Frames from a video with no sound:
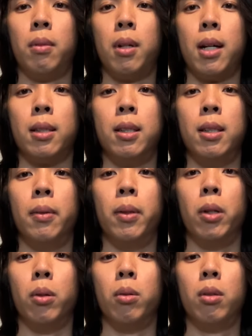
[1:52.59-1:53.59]

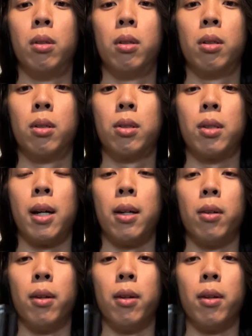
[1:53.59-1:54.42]
ITW style,